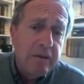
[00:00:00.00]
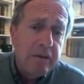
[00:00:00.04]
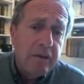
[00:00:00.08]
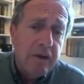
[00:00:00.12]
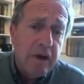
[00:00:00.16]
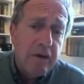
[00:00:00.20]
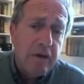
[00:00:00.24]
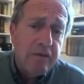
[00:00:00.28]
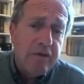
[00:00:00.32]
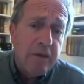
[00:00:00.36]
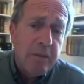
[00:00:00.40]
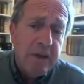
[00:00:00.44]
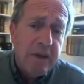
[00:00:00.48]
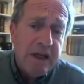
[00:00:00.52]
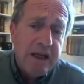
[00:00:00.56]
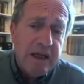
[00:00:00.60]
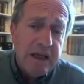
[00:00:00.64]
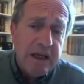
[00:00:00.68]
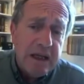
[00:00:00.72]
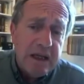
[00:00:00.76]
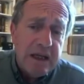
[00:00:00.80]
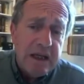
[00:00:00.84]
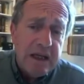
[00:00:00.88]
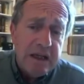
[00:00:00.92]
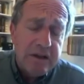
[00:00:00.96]
for many
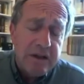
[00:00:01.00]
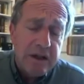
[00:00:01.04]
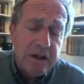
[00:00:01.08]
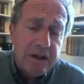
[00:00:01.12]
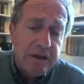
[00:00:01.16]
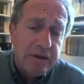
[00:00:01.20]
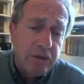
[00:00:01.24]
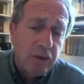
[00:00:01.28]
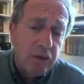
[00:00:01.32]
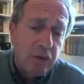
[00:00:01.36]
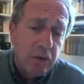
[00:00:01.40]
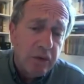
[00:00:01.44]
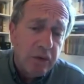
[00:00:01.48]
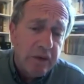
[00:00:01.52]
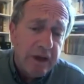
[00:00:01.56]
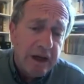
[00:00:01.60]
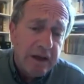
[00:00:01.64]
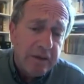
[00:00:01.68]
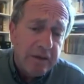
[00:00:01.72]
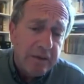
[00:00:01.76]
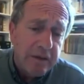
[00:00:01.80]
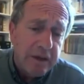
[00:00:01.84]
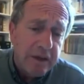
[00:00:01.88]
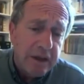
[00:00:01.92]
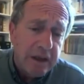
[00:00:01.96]
years, I thought that
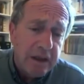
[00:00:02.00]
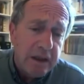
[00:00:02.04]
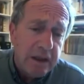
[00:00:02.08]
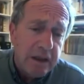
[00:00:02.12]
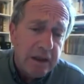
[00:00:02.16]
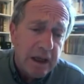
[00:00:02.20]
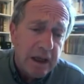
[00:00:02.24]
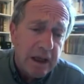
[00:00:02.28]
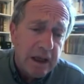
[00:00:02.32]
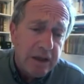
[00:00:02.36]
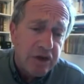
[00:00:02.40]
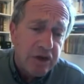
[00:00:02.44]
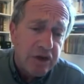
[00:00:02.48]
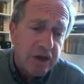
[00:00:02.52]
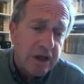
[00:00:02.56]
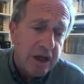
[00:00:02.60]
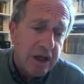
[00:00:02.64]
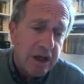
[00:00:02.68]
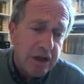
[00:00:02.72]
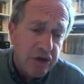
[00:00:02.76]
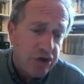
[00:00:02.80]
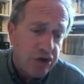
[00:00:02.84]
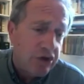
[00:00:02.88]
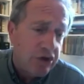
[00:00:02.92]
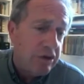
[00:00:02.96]
the
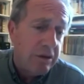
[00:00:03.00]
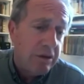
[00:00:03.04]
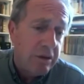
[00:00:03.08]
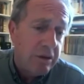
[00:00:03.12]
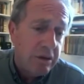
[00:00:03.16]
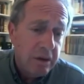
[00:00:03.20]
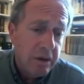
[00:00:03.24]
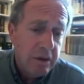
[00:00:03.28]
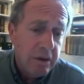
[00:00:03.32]
education,